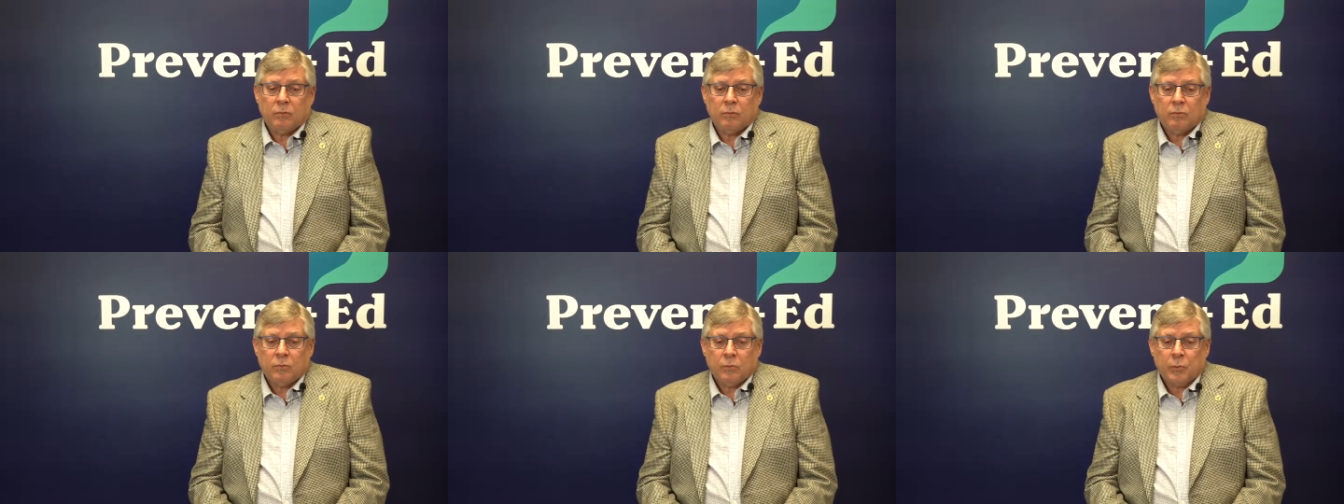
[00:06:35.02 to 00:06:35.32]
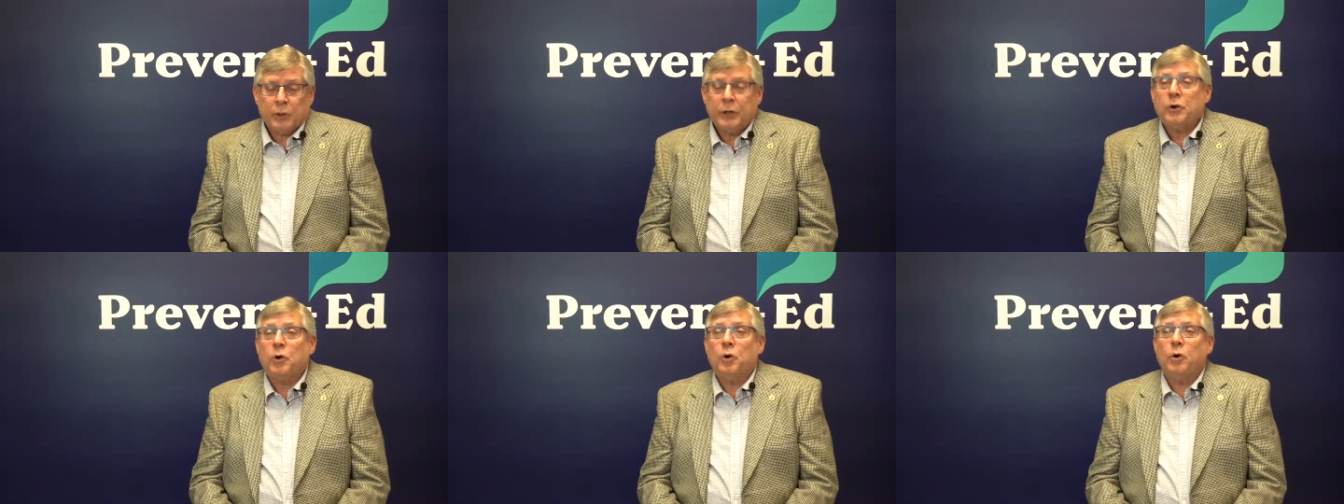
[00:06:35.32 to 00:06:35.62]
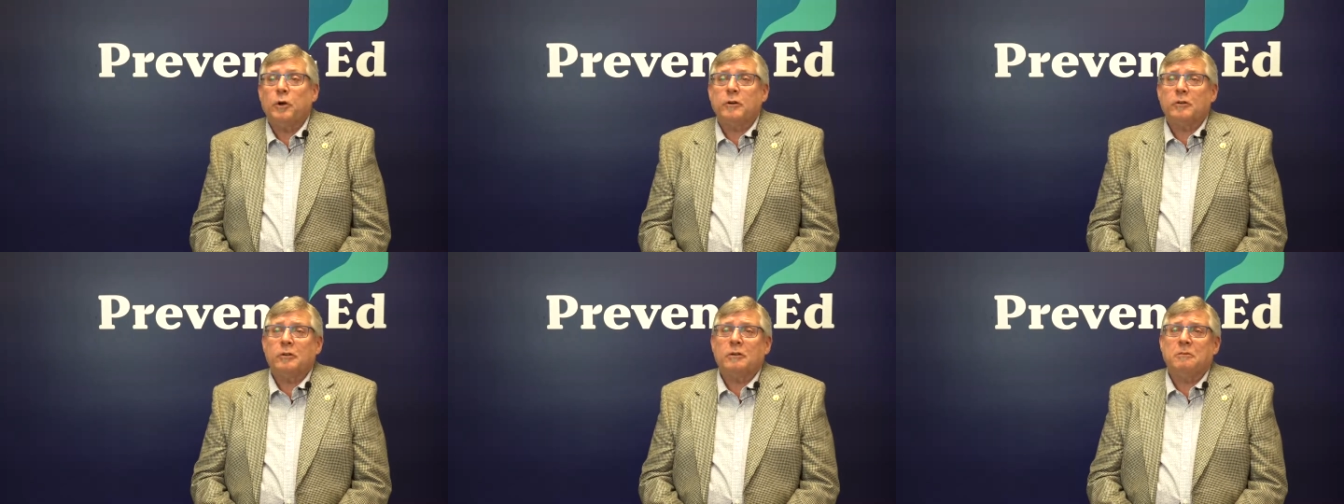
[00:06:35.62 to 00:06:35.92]

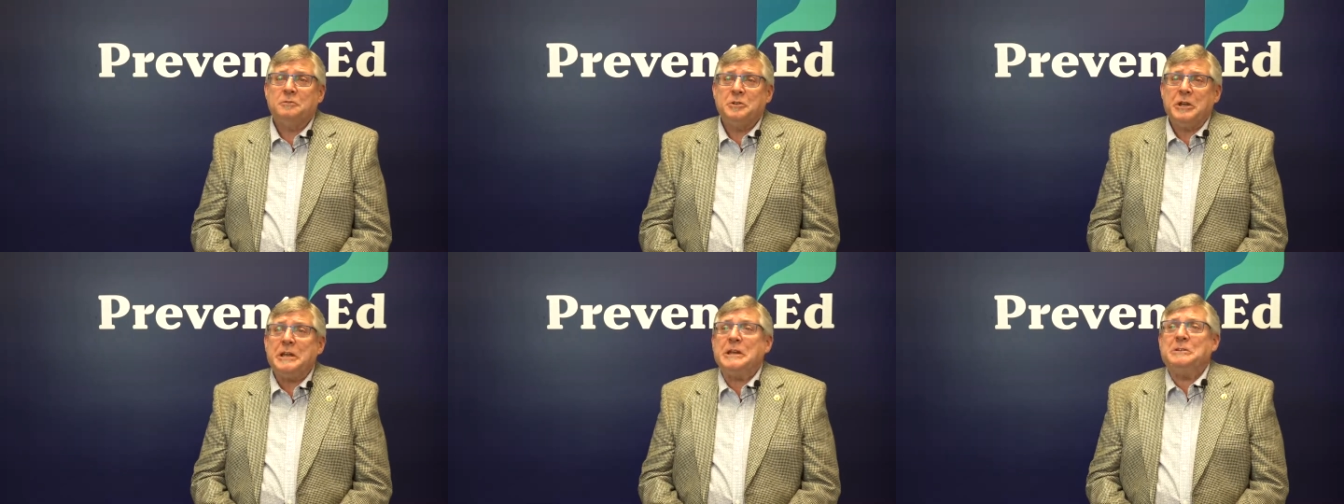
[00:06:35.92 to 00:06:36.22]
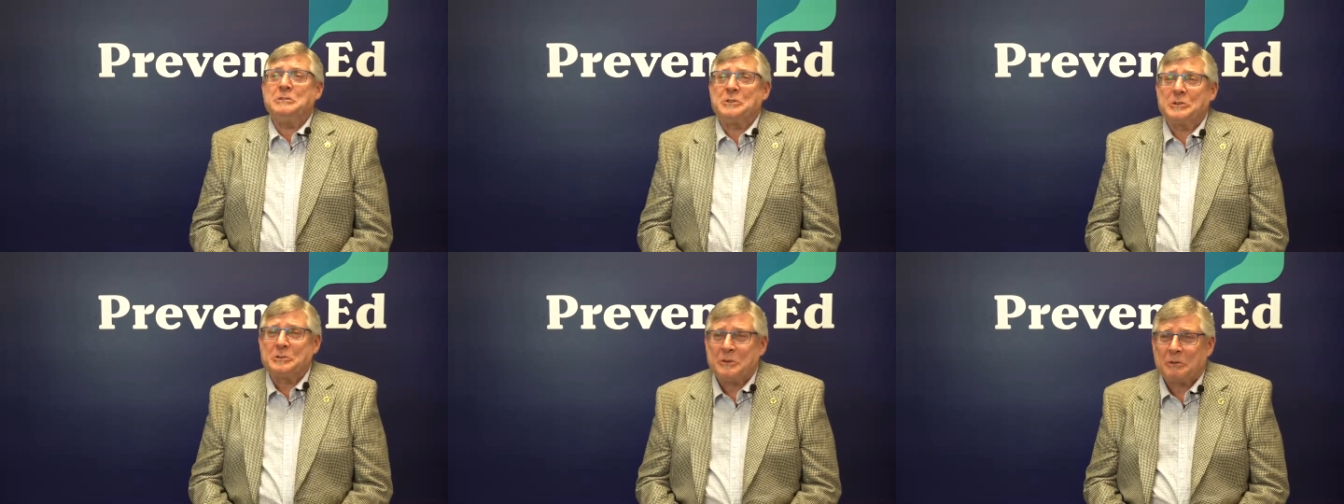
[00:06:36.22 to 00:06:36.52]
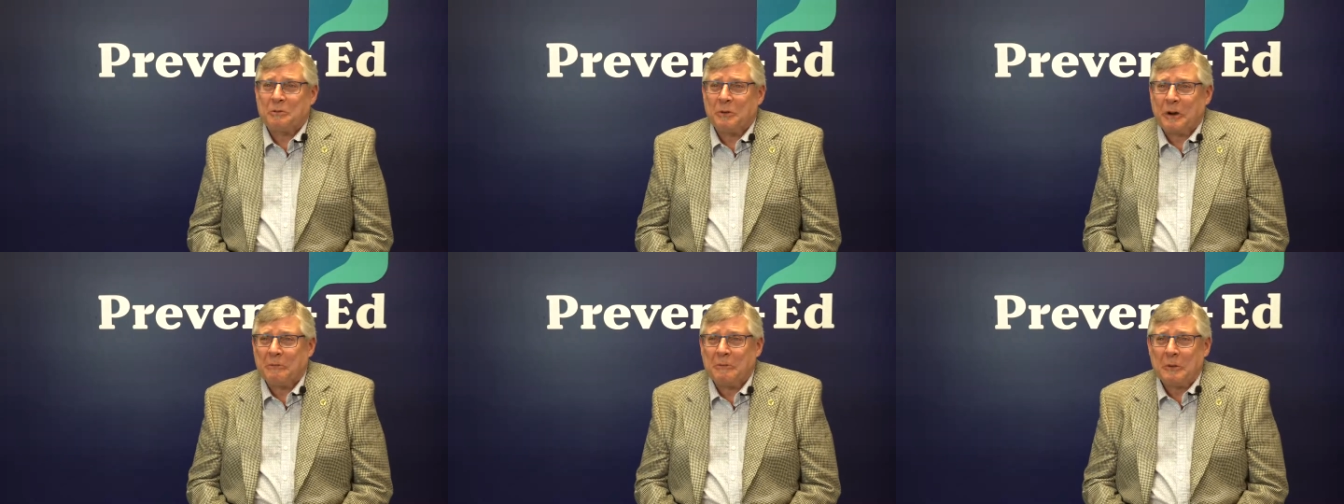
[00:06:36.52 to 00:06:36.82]
recorder of deeds is,
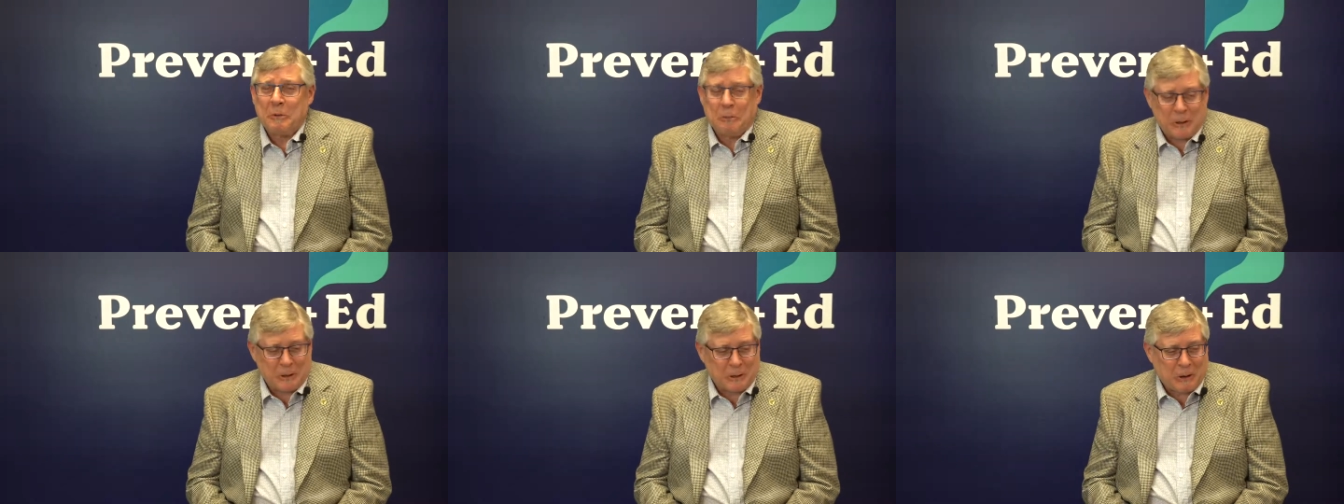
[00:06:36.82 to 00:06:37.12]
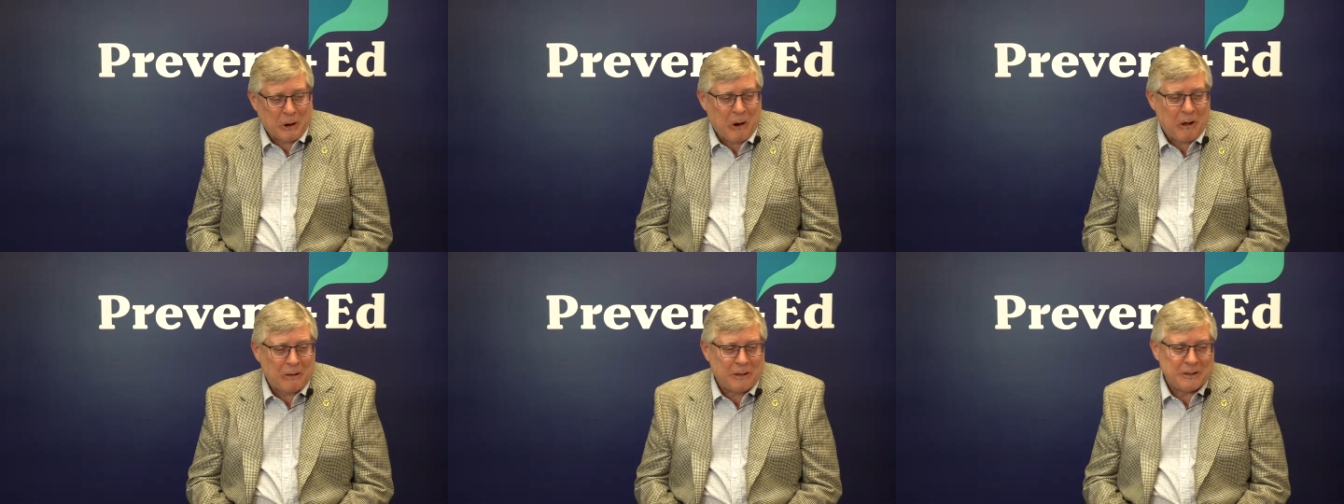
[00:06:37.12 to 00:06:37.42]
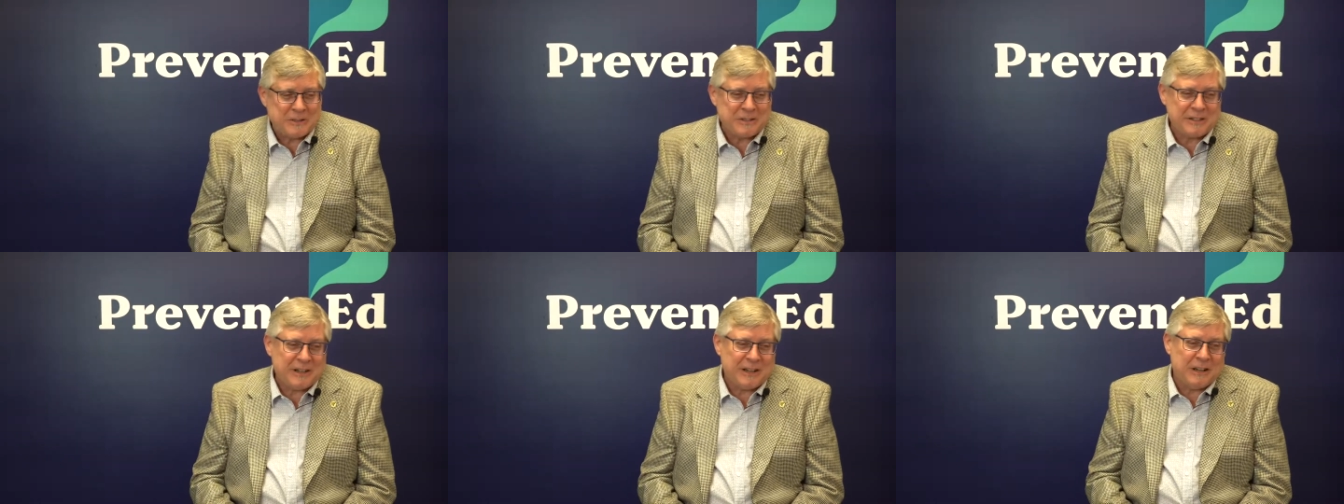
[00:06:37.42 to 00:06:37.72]
or whatever you want to call
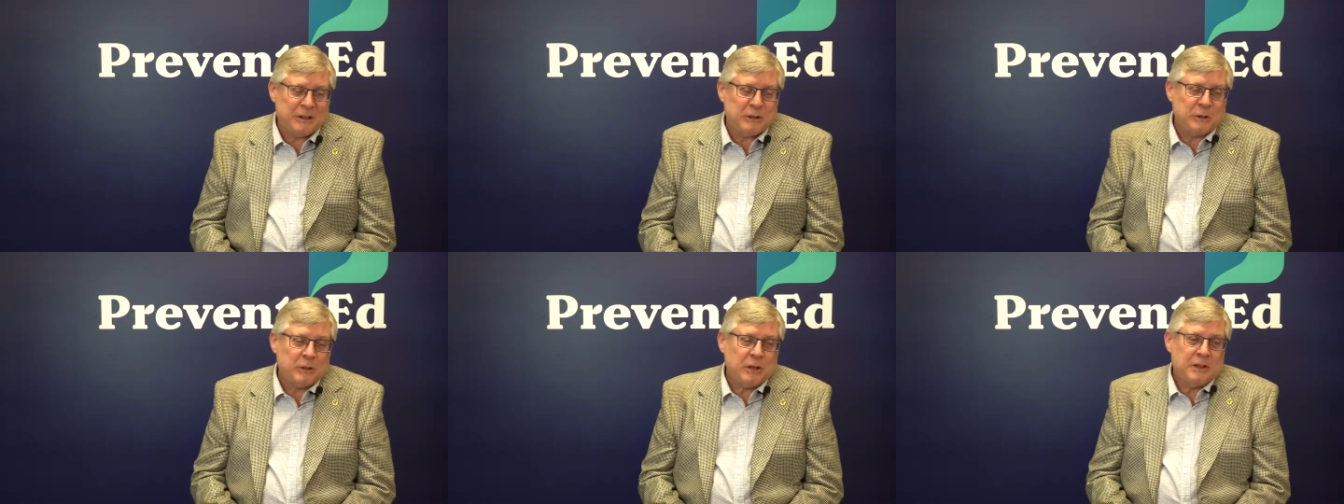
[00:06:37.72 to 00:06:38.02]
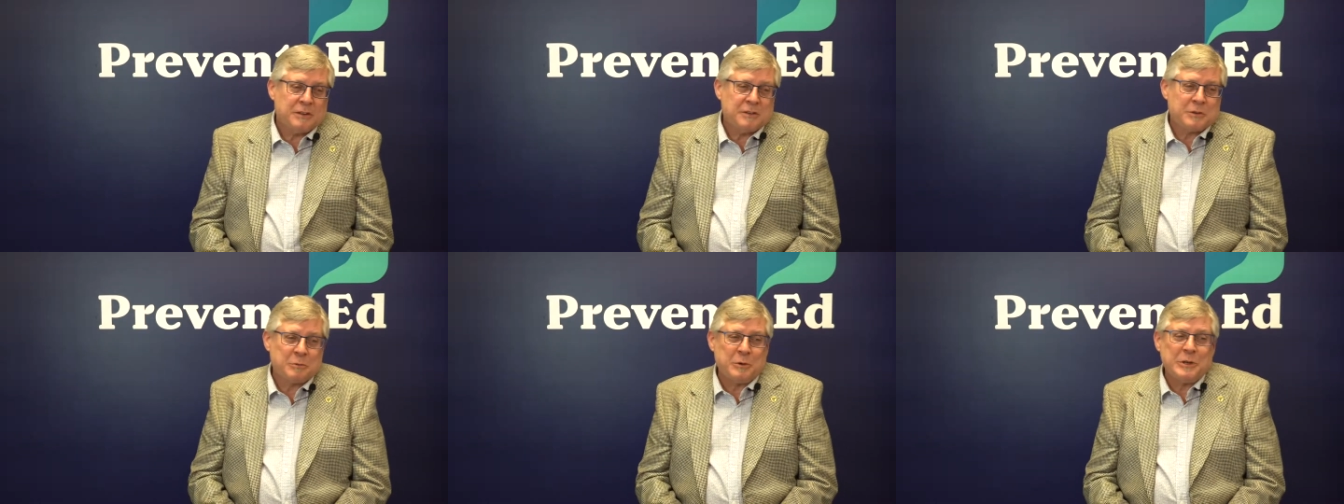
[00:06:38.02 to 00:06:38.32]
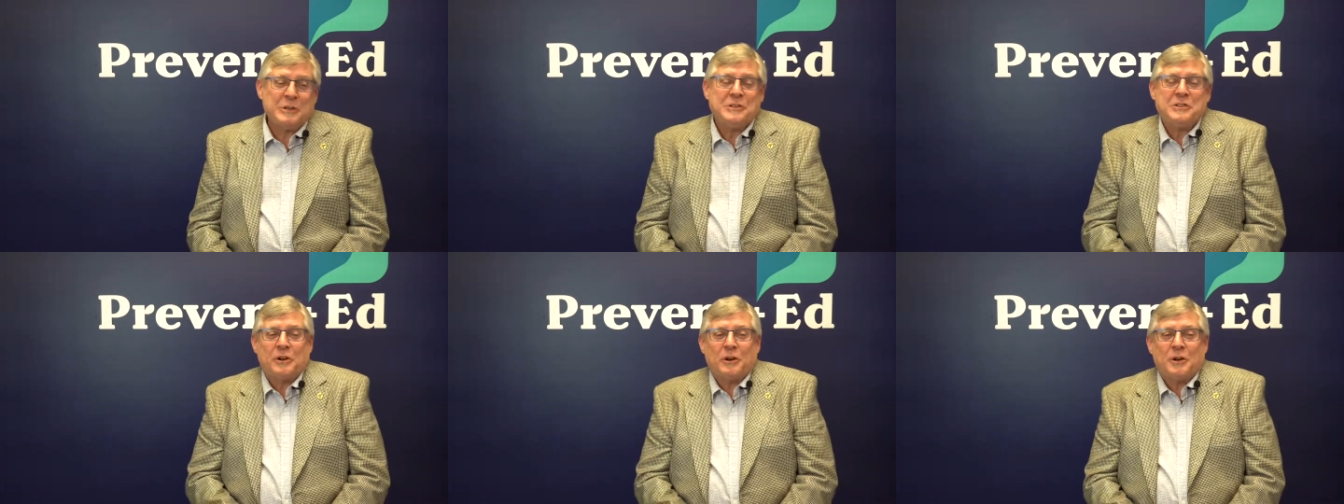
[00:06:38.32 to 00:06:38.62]
it, the
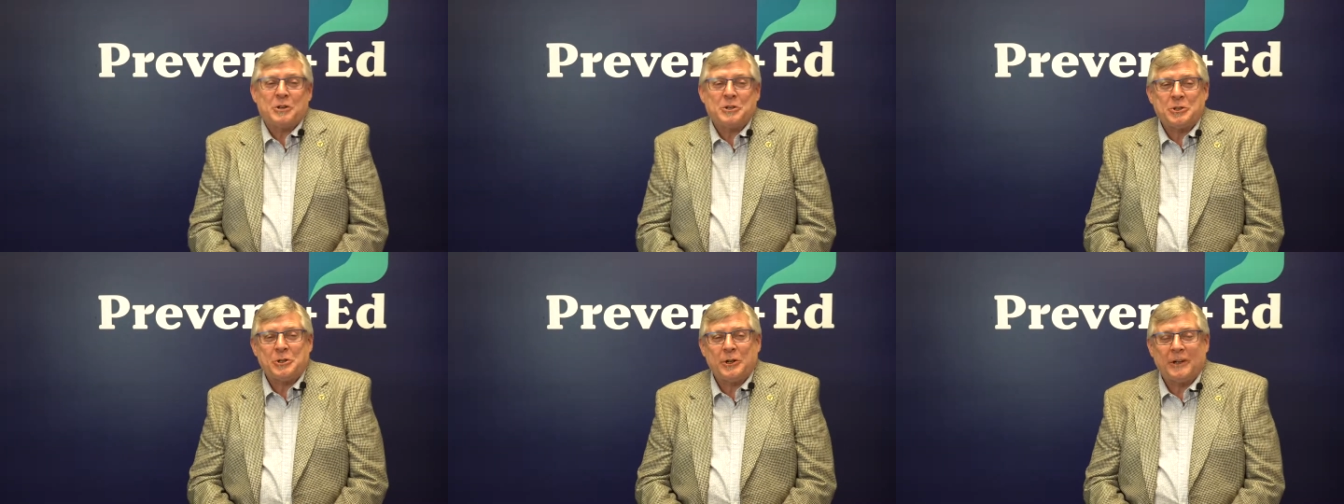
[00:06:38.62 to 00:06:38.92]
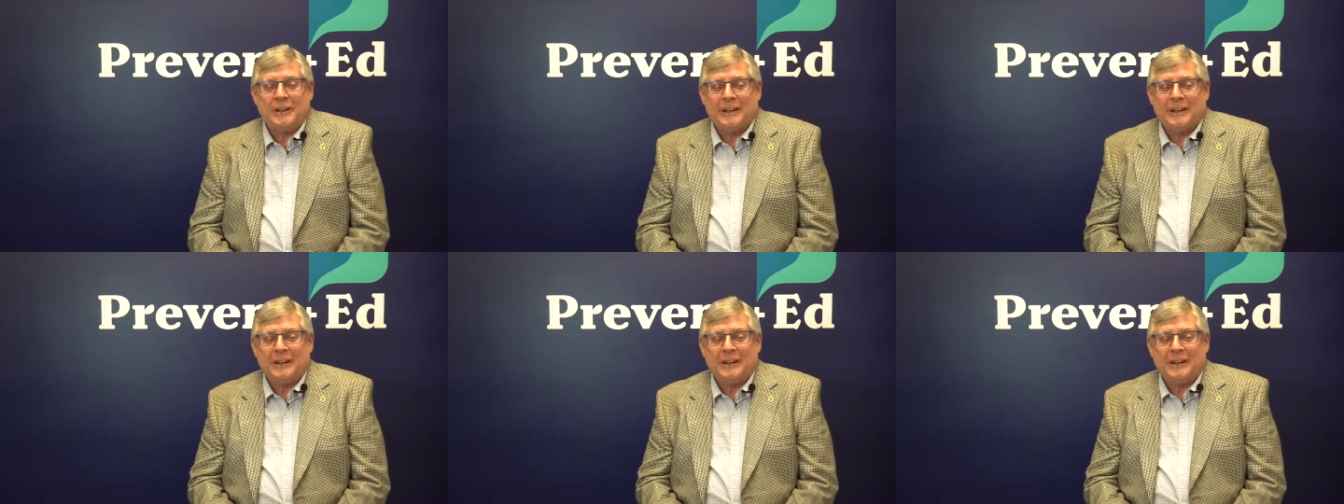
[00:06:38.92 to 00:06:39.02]
research,